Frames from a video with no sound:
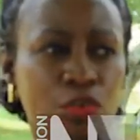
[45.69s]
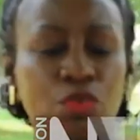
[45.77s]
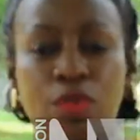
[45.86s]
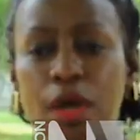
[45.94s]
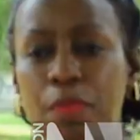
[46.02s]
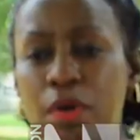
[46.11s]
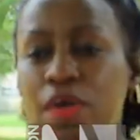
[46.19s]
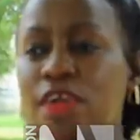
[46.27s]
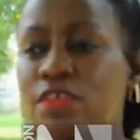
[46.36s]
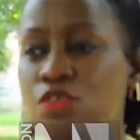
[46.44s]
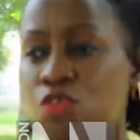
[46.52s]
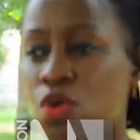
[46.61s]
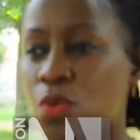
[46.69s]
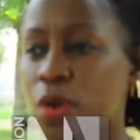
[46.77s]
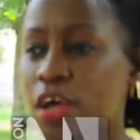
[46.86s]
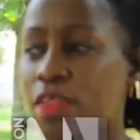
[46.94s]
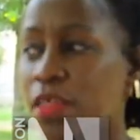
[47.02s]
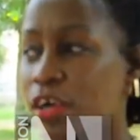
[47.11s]
Do the parents know
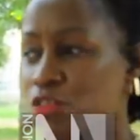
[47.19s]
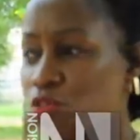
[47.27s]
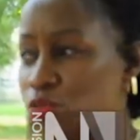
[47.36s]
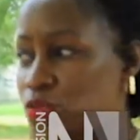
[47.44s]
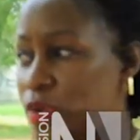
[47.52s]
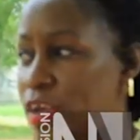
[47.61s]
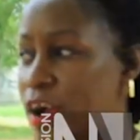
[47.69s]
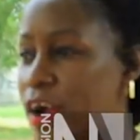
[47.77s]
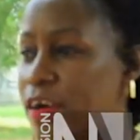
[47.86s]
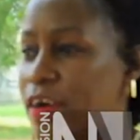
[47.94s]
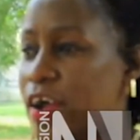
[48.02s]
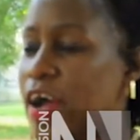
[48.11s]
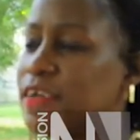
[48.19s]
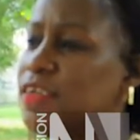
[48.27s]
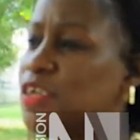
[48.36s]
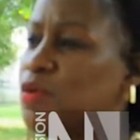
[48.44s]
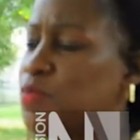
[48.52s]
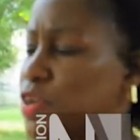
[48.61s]
where their children are at
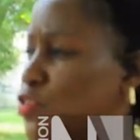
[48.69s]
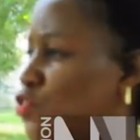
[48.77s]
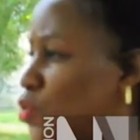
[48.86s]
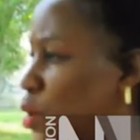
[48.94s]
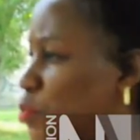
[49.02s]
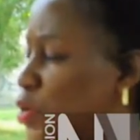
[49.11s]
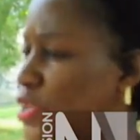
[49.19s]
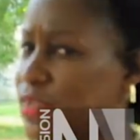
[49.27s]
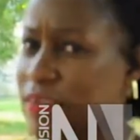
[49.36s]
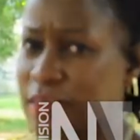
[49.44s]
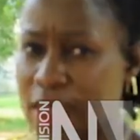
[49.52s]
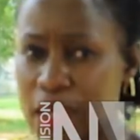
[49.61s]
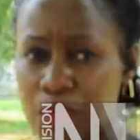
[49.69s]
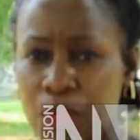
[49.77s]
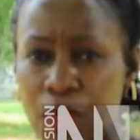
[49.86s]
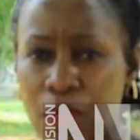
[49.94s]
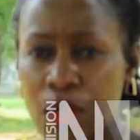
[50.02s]
any particular point in time?